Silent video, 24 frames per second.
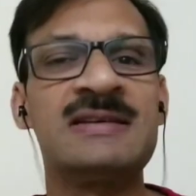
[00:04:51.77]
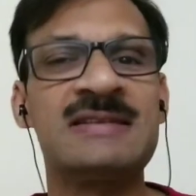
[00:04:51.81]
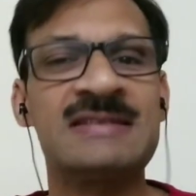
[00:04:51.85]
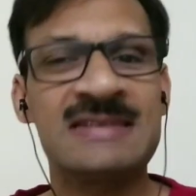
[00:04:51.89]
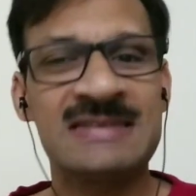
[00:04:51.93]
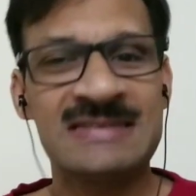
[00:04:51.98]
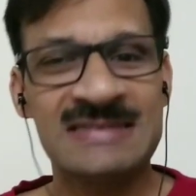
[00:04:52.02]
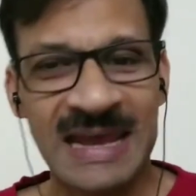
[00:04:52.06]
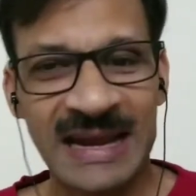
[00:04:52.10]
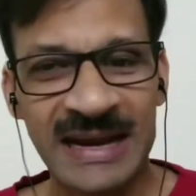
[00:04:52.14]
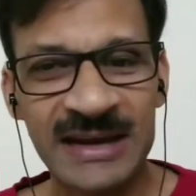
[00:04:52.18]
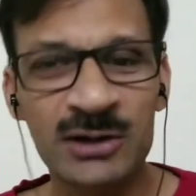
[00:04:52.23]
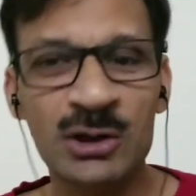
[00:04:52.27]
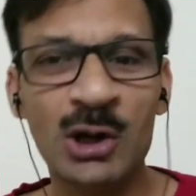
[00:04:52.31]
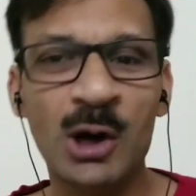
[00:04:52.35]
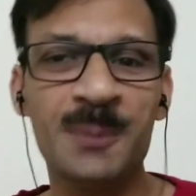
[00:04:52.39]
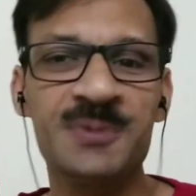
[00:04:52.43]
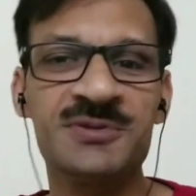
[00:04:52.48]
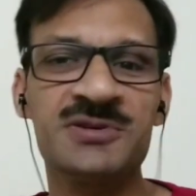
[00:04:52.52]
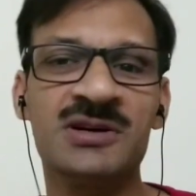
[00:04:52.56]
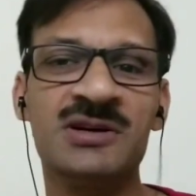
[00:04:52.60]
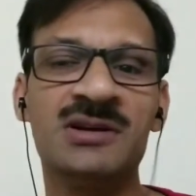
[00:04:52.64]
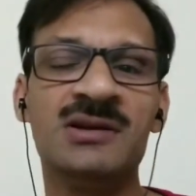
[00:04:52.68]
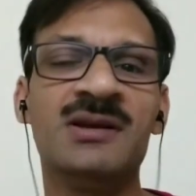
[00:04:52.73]
Second
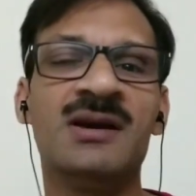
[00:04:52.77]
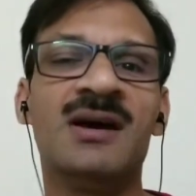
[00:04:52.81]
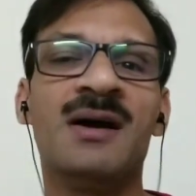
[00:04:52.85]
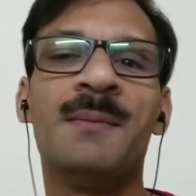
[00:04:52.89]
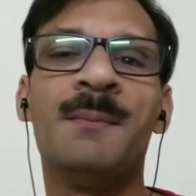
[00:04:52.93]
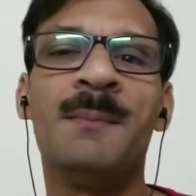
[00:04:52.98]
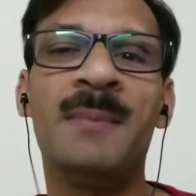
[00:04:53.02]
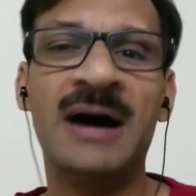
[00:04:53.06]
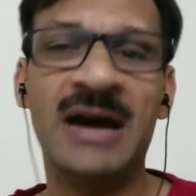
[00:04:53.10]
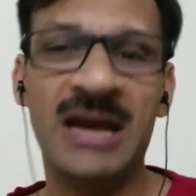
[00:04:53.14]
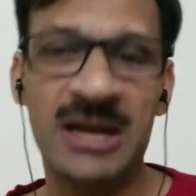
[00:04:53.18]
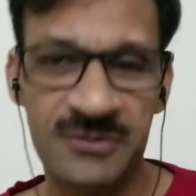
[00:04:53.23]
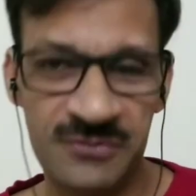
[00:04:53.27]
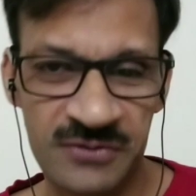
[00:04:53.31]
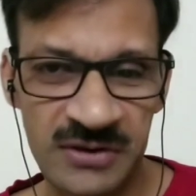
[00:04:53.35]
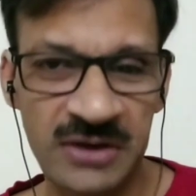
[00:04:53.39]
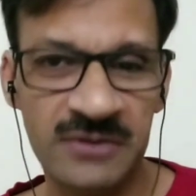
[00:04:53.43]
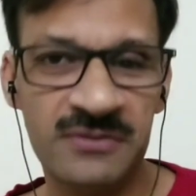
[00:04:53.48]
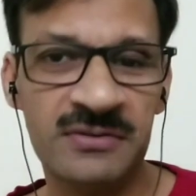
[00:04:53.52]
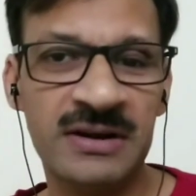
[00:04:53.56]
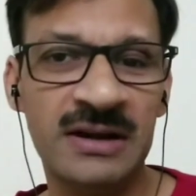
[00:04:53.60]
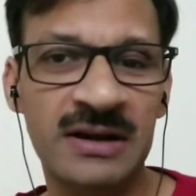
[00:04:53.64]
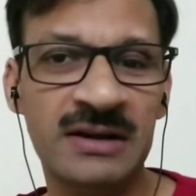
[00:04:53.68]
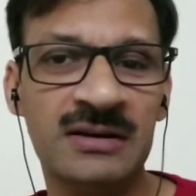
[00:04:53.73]
option, my
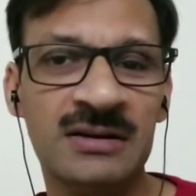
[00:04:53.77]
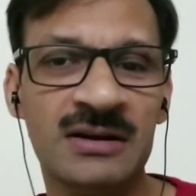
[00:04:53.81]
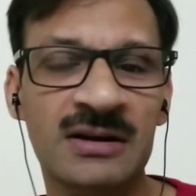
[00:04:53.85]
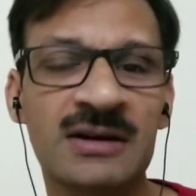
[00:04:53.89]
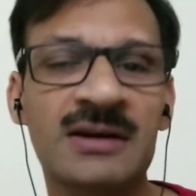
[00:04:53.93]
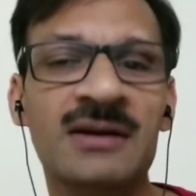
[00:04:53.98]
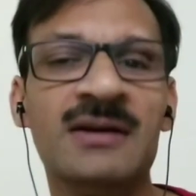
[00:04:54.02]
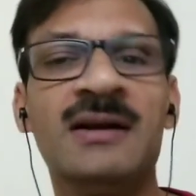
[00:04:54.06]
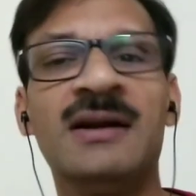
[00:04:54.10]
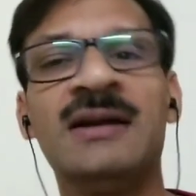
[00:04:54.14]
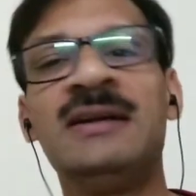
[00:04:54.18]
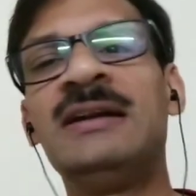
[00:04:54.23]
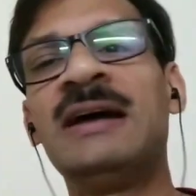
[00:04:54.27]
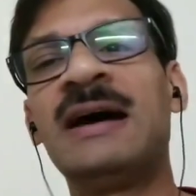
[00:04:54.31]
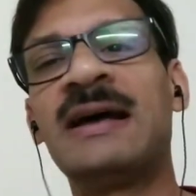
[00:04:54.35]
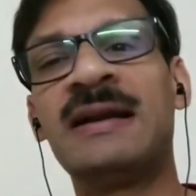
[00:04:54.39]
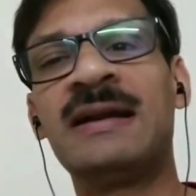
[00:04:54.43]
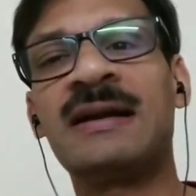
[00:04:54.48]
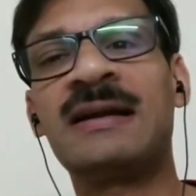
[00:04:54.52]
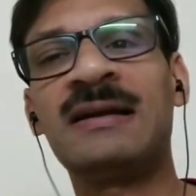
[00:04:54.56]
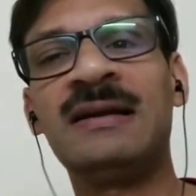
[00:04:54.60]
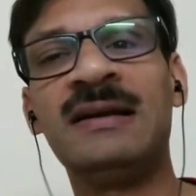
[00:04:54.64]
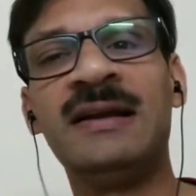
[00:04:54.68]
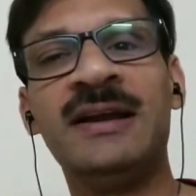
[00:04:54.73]
favorite,
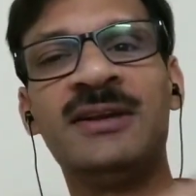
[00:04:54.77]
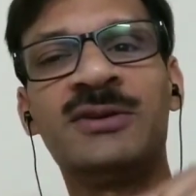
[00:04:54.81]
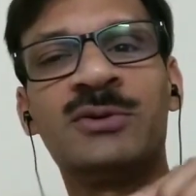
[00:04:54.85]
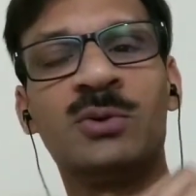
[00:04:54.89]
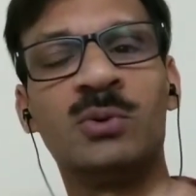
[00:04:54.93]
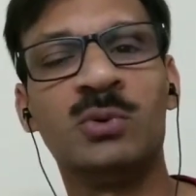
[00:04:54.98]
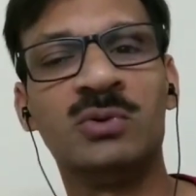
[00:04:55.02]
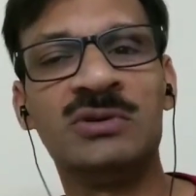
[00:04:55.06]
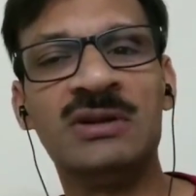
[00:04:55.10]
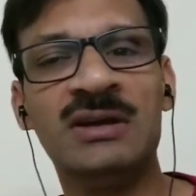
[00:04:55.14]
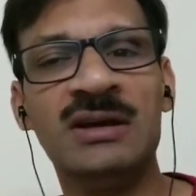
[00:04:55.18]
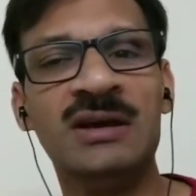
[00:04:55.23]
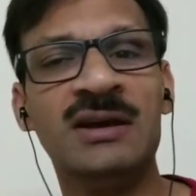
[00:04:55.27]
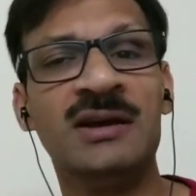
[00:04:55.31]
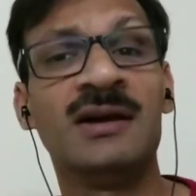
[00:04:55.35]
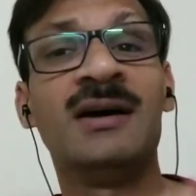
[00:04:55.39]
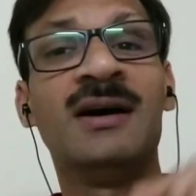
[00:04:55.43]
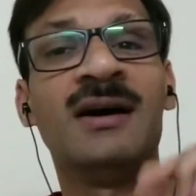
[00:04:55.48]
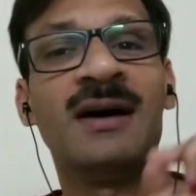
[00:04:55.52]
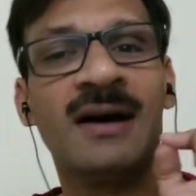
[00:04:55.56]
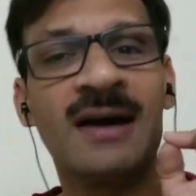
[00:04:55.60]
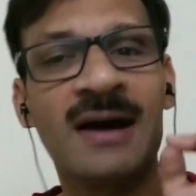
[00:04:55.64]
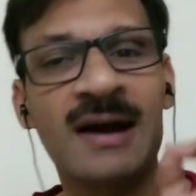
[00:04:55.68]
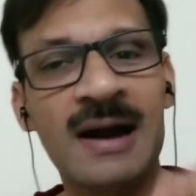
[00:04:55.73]
directly through the
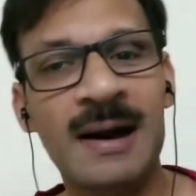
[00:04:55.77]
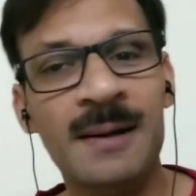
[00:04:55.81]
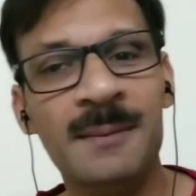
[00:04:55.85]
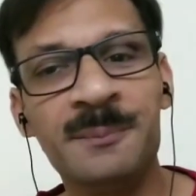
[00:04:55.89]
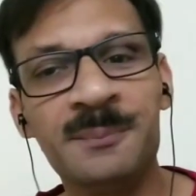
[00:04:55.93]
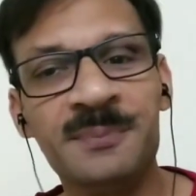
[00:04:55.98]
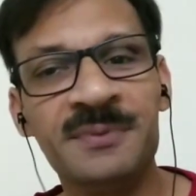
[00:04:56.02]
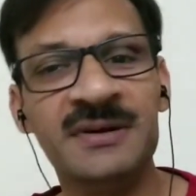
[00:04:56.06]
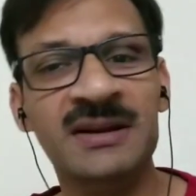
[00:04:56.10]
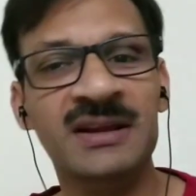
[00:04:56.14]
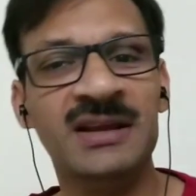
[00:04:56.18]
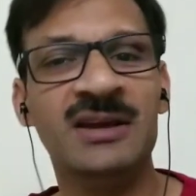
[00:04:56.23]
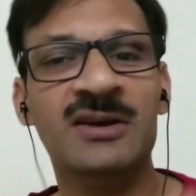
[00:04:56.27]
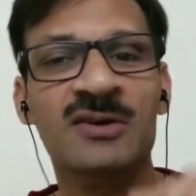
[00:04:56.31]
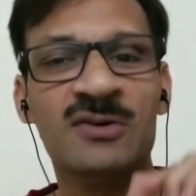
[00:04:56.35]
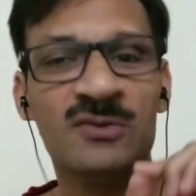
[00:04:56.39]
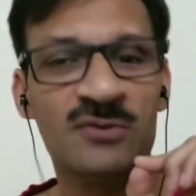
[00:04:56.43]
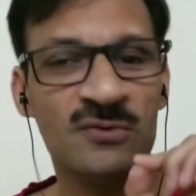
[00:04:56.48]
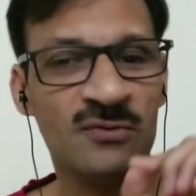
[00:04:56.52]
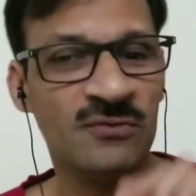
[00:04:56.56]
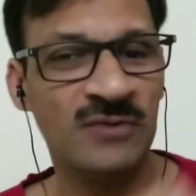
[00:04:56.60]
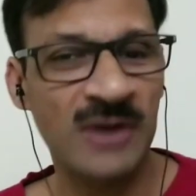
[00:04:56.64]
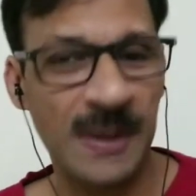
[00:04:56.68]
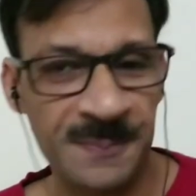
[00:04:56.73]

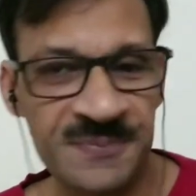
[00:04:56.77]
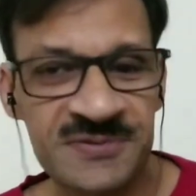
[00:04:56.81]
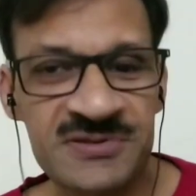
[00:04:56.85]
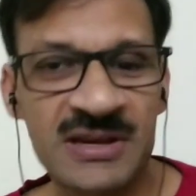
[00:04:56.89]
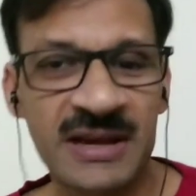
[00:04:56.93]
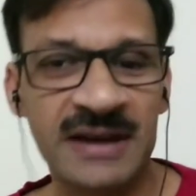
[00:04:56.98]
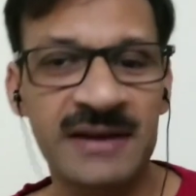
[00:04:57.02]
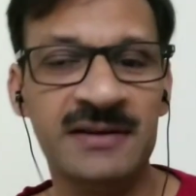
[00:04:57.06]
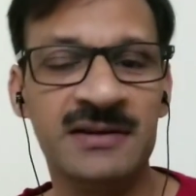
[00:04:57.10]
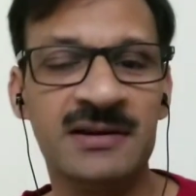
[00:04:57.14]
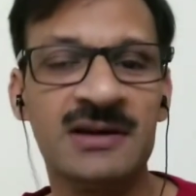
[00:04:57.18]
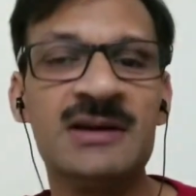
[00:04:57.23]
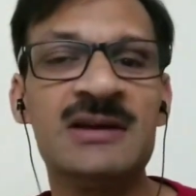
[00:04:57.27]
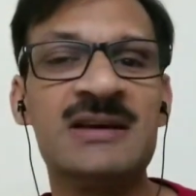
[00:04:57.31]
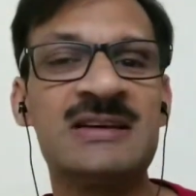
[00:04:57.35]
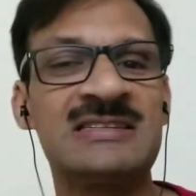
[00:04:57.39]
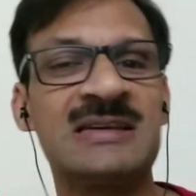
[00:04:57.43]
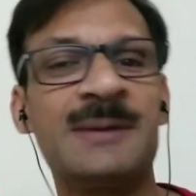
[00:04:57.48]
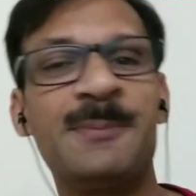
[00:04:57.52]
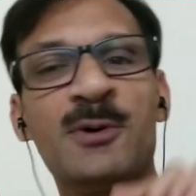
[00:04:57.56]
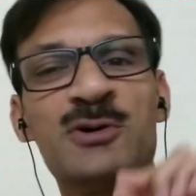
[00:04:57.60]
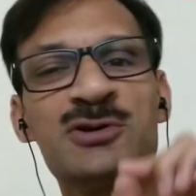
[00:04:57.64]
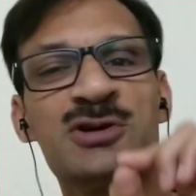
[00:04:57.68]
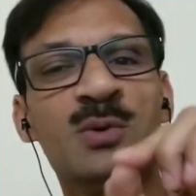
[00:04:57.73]
company website.
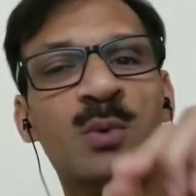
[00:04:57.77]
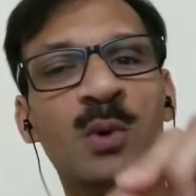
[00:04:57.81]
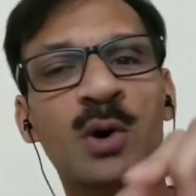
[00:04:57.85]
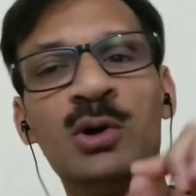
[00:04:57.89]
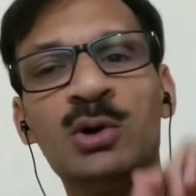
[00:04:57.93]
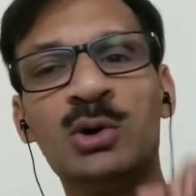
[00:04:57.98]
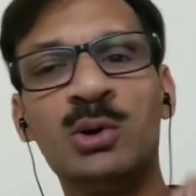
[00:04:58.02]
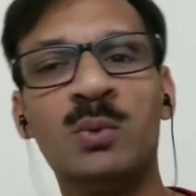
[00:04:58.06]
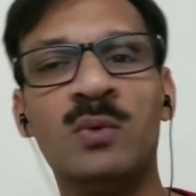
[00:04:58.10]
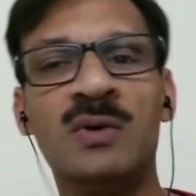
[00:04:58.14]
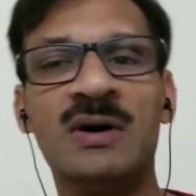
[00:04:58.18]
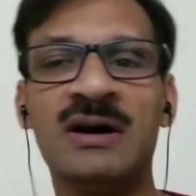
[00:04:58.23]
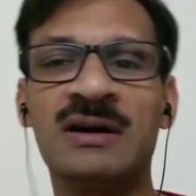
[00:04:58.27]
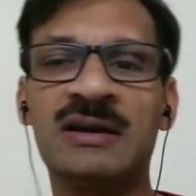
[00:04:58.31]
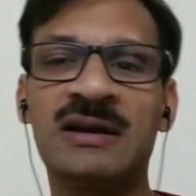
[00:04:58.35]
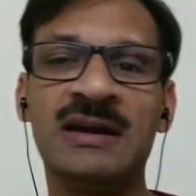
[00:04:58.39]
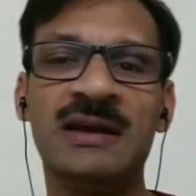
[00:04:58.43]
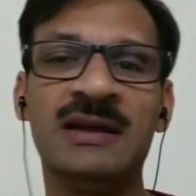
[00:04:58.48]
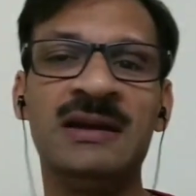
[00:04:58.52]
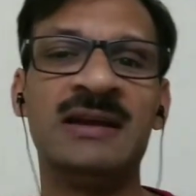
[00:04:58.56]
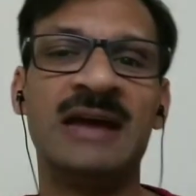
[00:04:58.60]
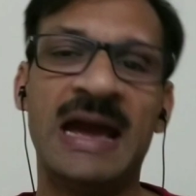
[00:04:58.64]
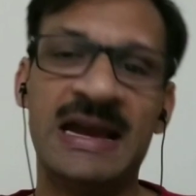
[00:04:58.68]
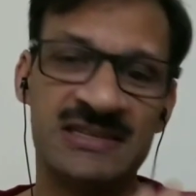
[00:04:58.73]
Suppose you want to work
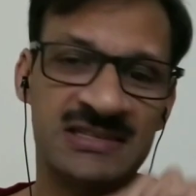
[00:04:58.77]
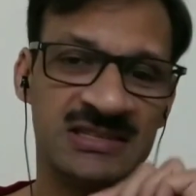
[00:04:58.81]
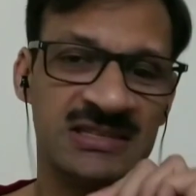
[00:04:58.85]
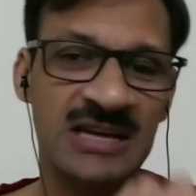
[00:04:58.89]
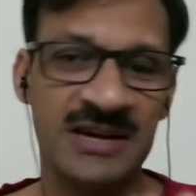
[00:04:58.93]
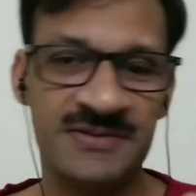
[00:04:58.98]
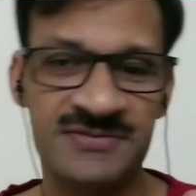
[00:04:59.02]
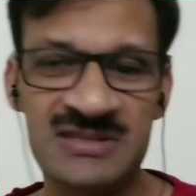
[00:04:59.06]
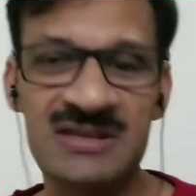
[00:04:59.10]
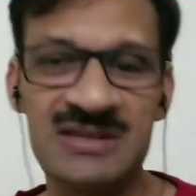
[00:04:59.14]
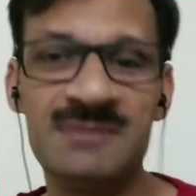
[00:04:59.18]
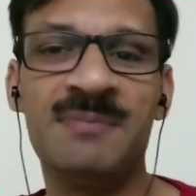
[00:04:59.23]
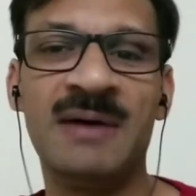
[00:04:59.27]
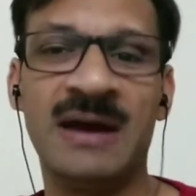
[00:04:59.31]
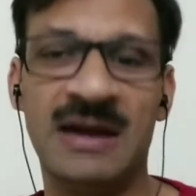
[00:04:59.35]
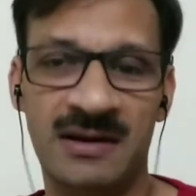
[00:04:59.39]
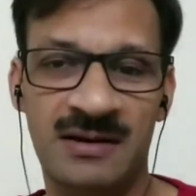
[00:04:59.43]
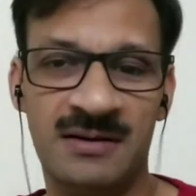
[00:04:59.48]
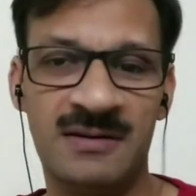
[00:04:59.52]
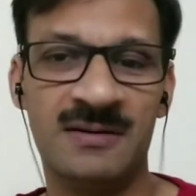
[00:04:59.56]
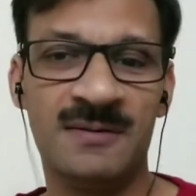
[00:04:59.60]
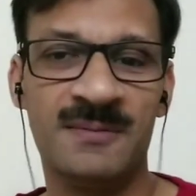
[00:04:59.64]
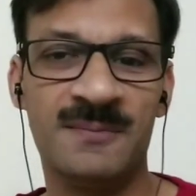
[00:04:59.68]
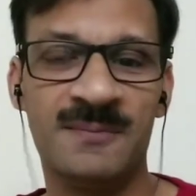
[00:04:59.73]
in HDFC
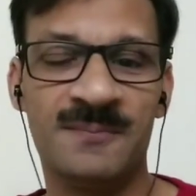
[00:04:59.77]
Bank.